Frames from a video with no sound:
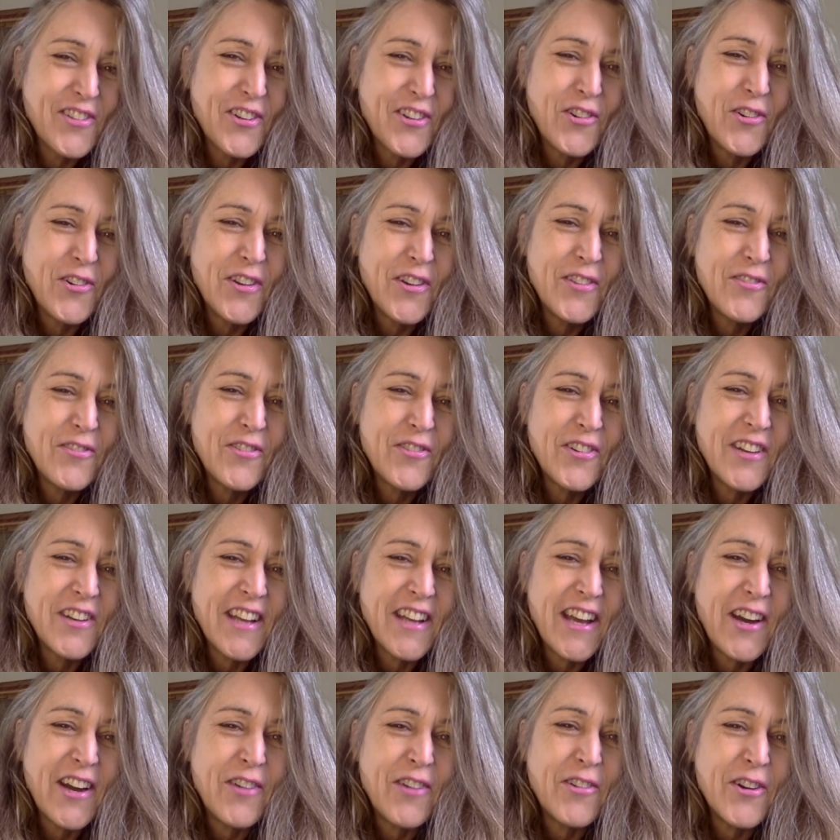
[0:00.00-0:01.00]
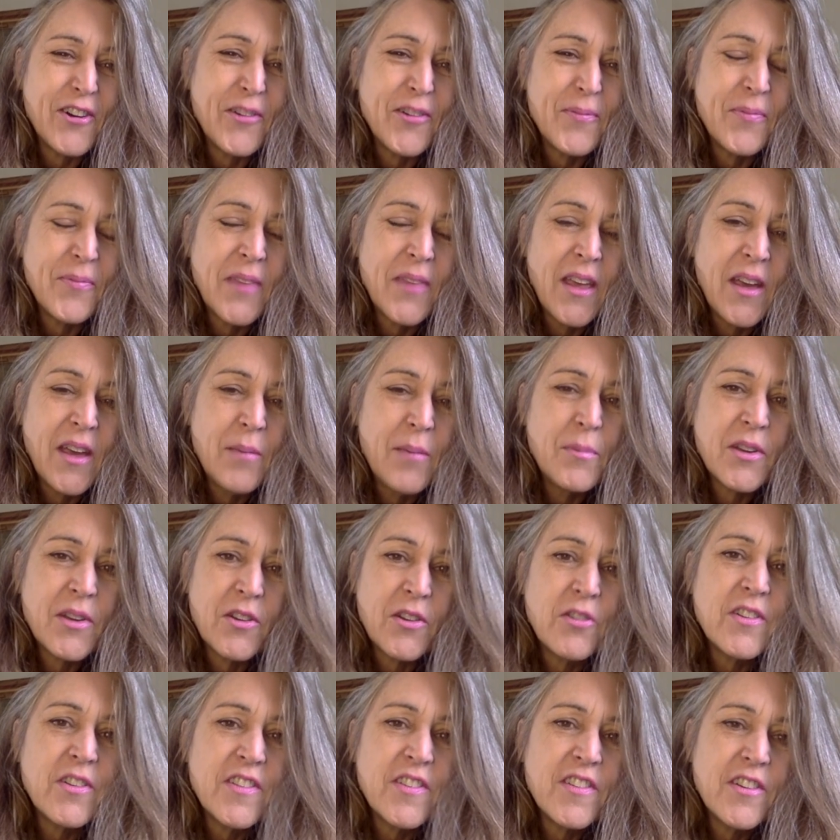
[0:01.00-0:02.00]
coin for an hour. But
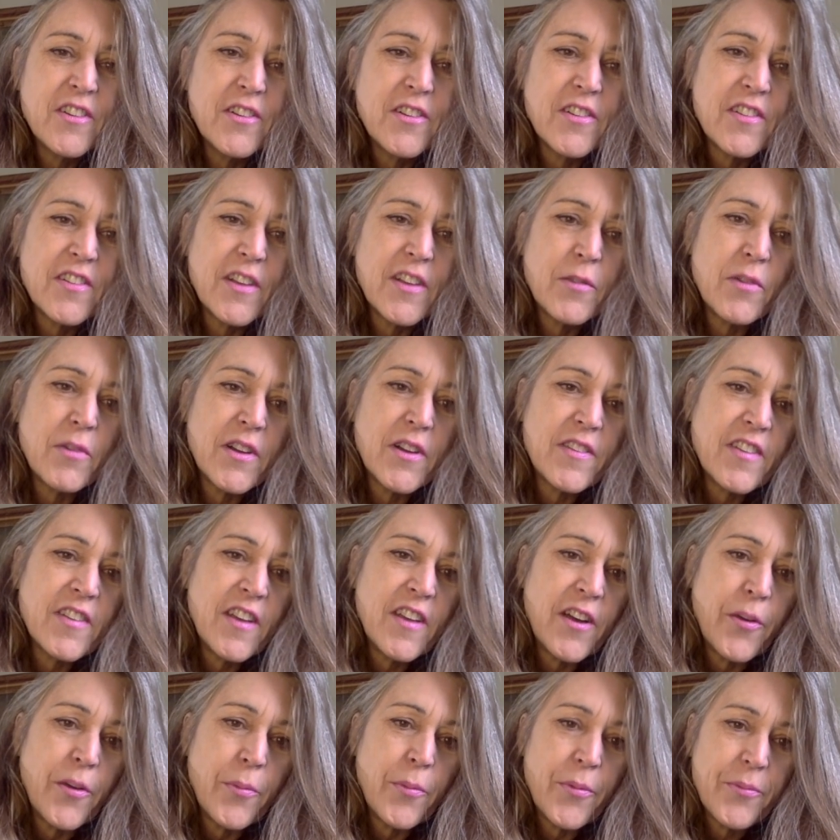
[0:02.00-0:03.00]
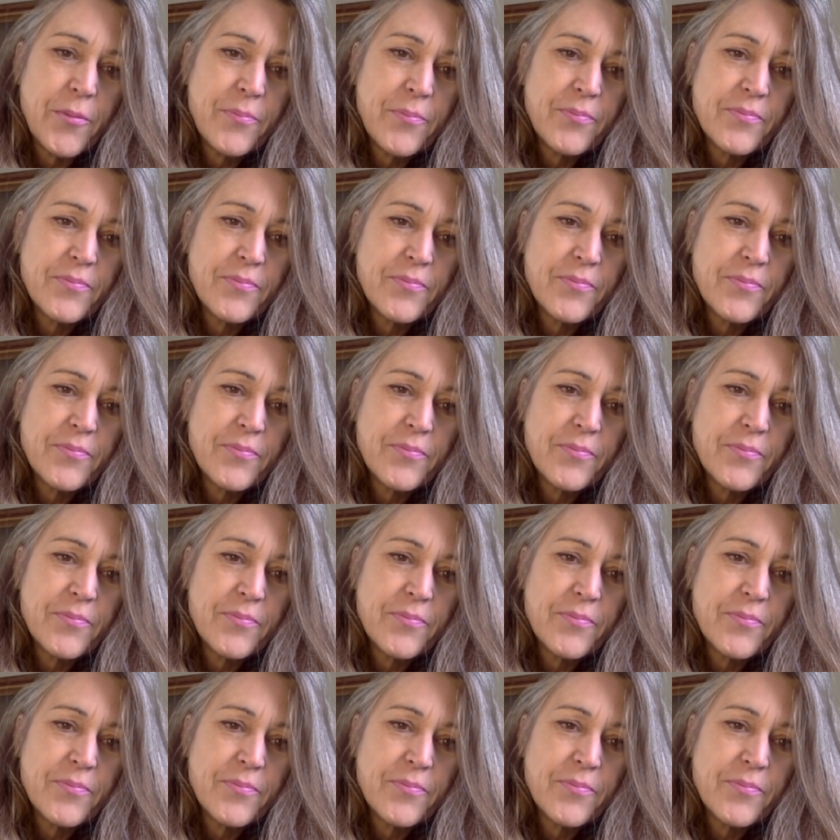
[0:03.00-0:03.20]
Chris seriously wants help.